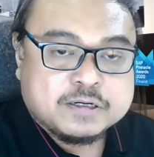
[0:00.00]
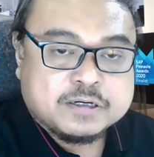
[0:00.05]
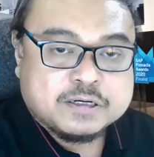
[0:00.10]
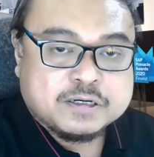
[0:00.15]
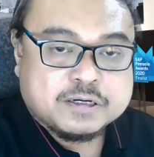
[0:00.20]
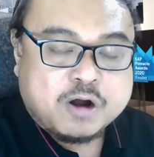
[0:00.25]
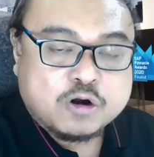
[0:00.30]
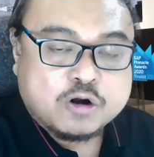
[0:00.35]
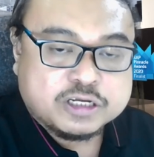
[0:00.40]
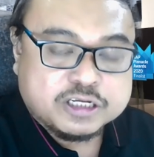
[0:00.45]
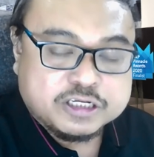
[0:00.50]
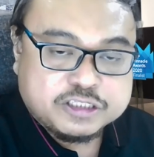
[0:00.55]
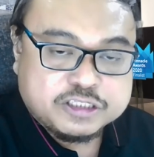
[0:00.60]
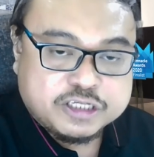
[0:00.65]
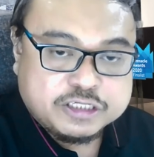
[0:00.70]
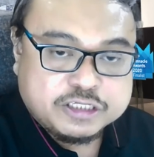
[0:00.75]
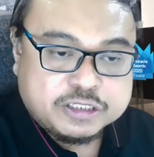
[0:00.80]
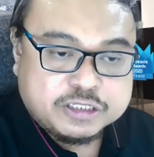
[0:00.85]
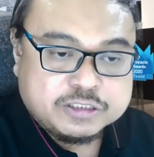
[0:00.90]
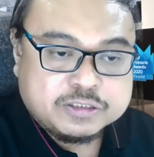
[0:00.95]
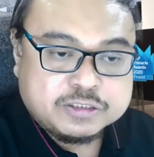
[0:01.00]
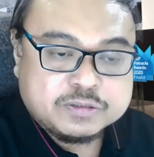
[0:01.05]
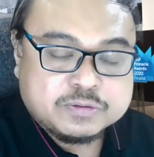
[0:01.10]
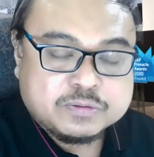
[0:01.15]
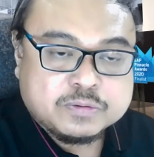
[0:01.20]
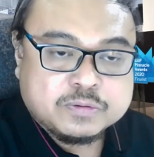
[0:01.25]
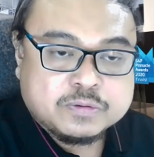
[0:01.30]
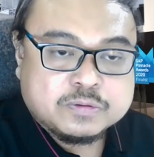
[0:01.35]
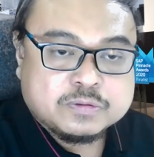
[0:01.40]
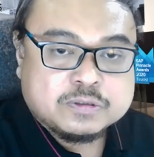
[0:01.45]
organizations,
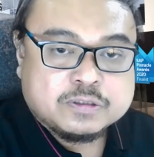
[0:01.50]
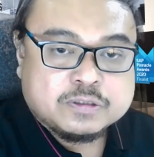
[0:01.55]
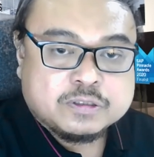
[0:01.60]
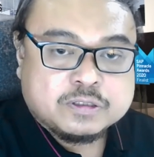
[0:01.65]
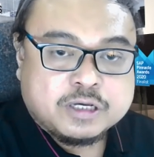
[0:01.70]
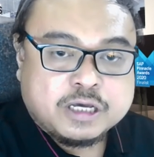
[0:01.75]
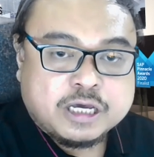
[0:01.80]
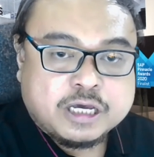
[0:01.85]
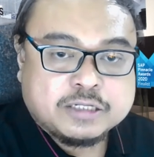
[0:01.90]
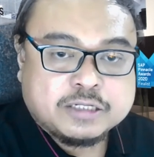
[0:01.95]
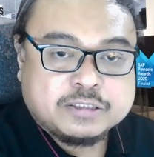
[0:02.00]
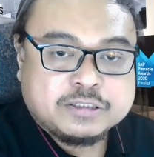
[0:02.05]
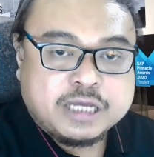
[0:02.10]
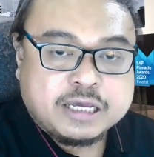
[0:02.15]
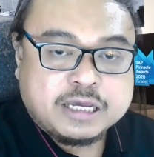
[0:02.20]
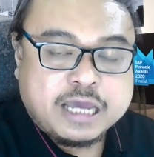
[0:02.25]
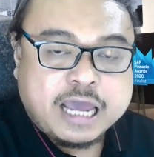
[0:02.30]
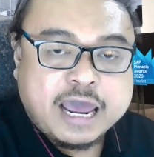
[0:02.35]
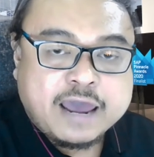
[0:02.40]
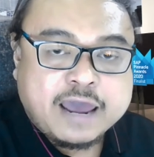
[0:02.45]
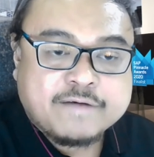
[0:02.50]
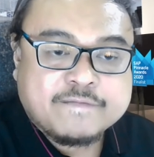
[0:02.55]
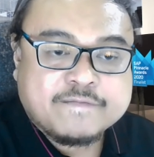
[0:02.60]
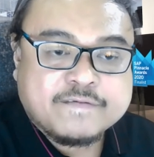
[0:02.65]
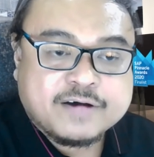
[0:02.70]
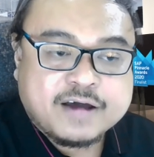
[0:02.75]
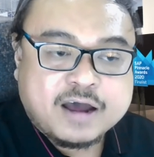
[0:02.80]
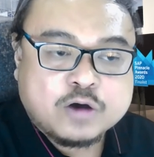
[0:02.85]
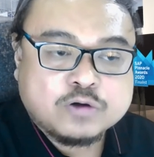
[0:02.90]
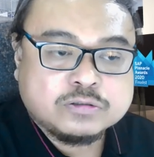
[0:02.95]
and they have
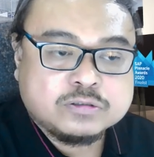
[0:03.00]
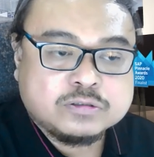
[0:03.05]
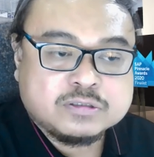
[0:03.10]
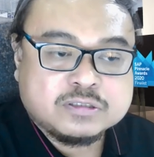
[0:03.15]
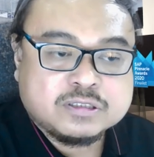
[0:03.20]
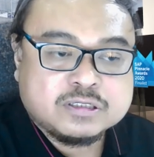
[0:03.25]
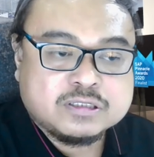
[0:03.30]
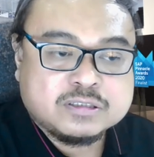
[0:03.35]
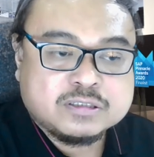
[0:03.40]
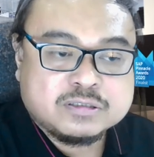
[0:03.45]
around